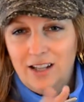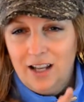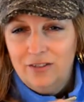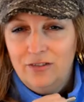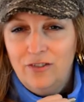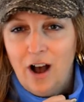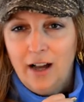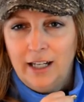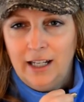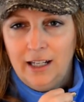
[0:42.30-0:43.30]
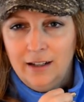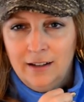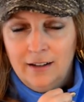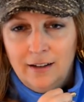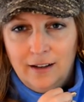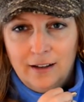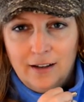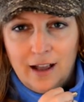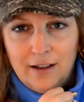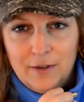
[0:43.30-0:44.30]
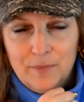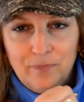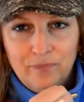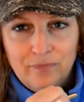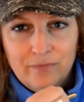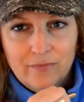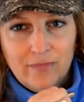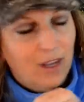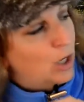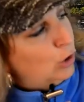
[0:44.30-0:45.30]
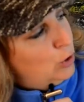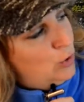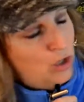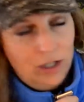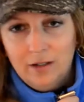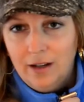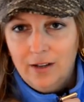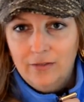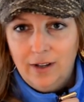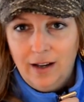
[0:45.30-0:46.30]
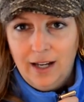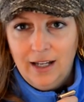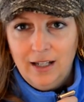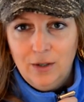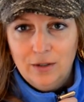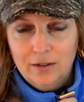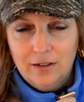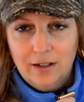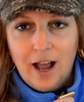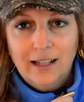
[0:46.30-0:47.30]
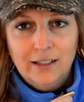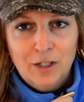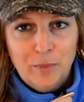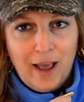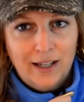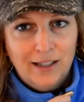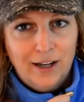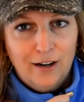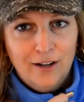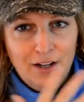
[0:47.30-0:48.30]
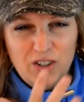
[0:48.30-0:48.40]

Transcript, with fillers: kind of foggy um, an illusion of a, a island back there.